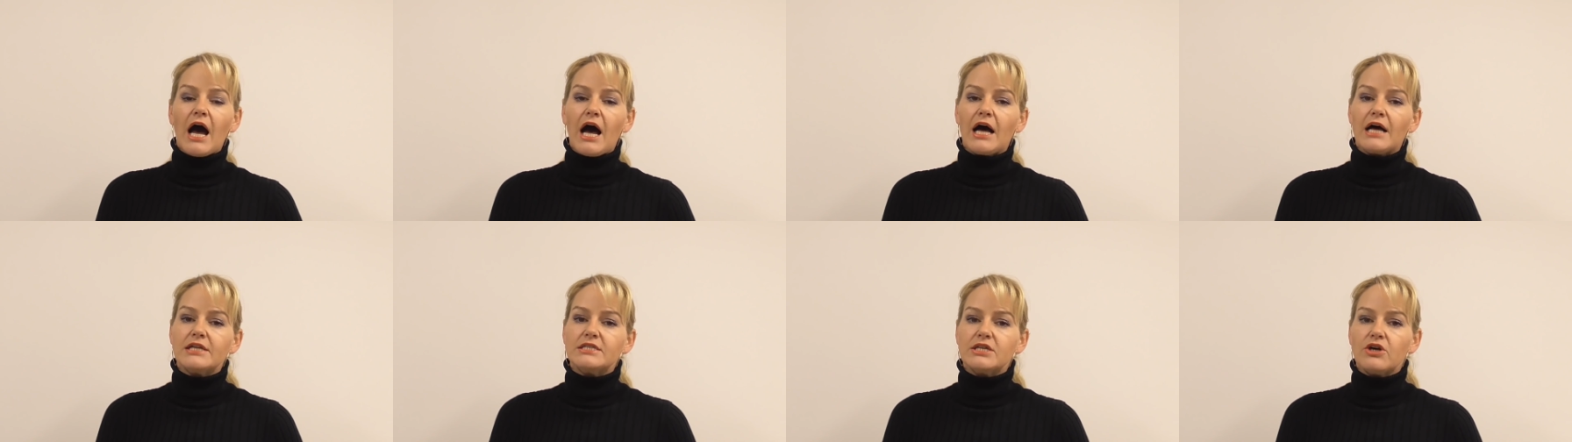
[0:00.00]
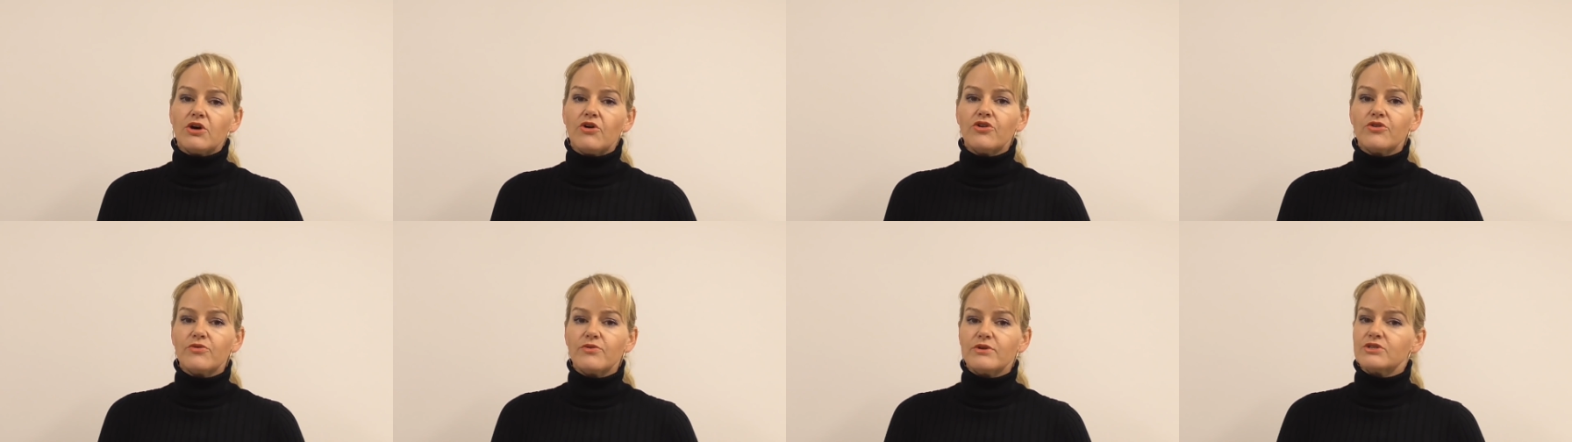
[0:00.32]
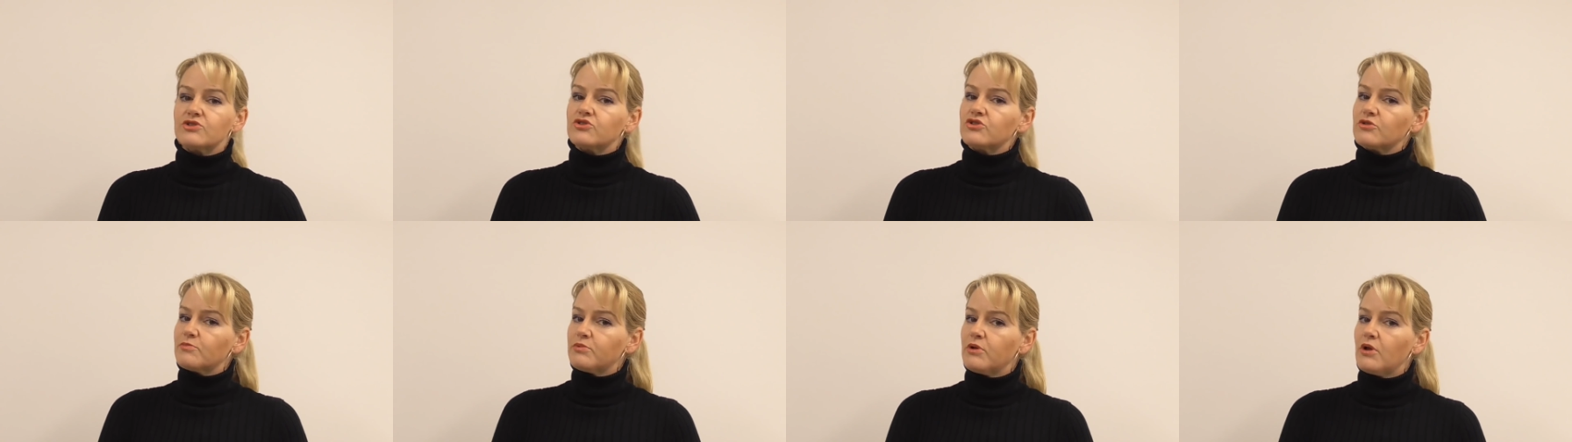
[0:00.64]

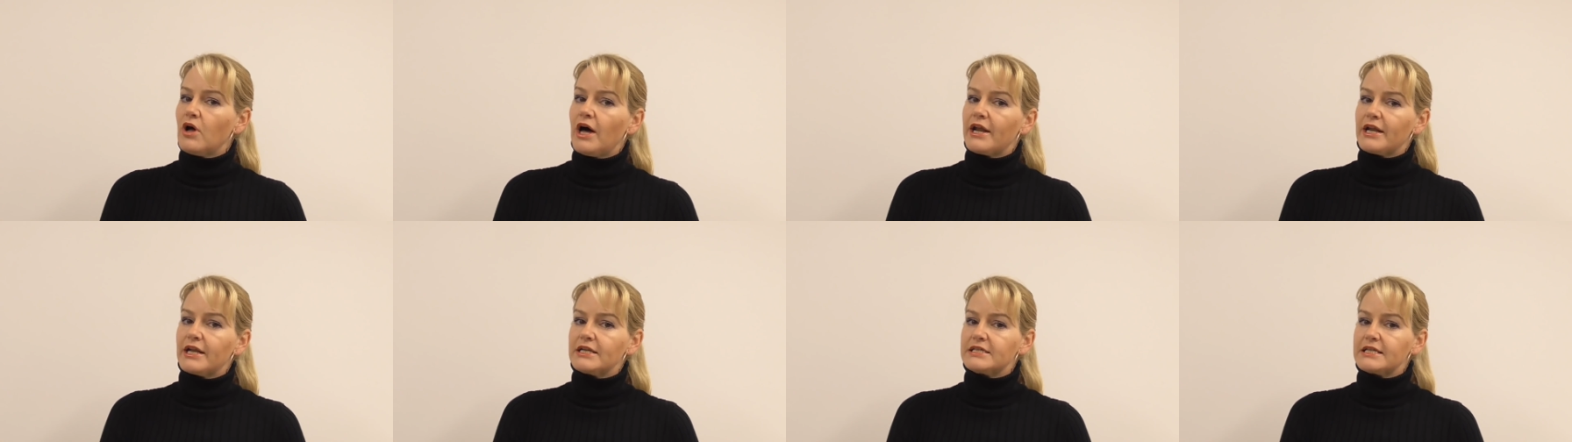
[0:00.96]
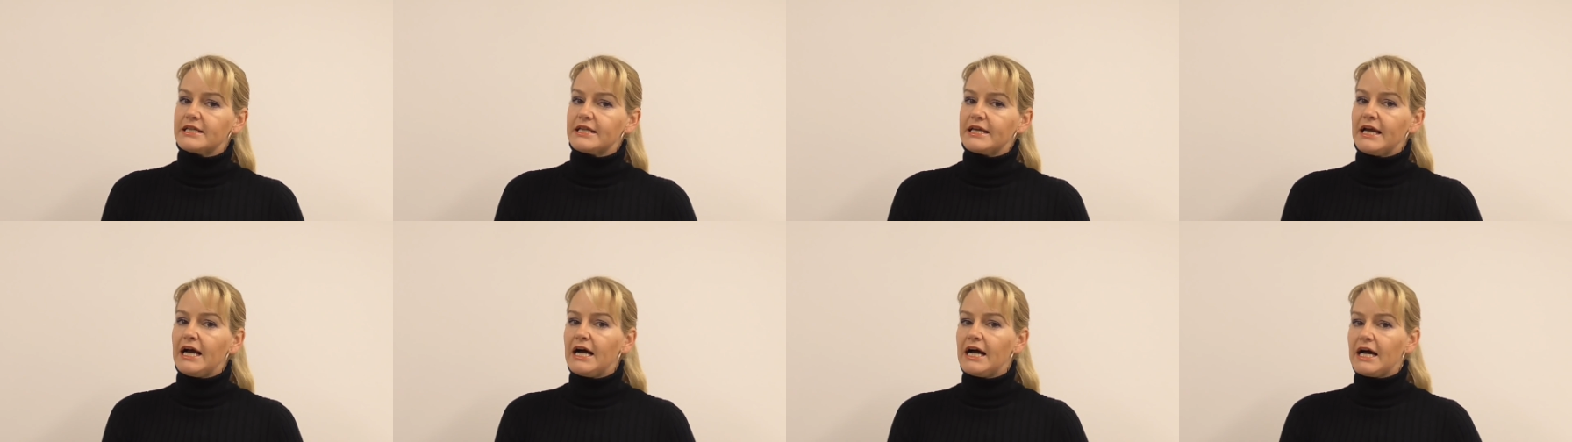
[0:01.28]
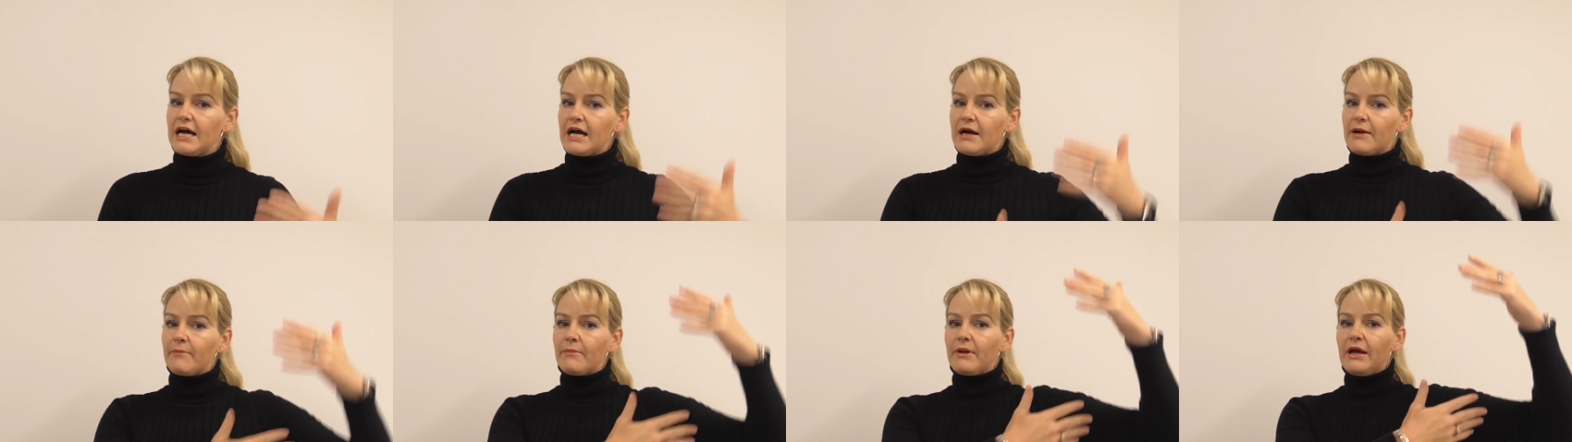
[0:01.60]
deodorants are applied under the
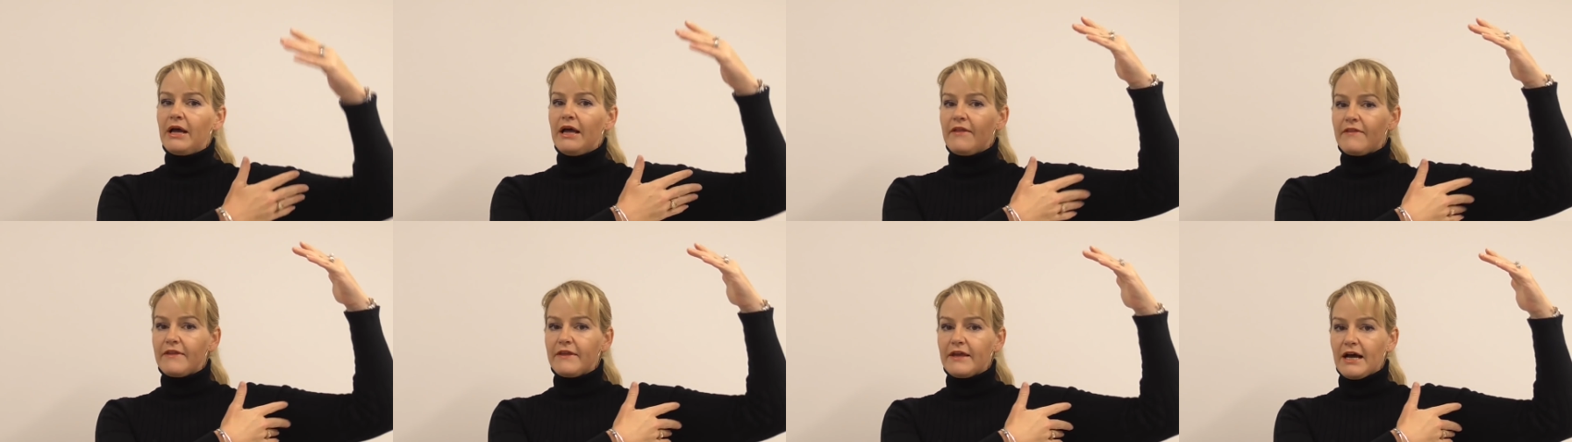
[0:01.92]
arm,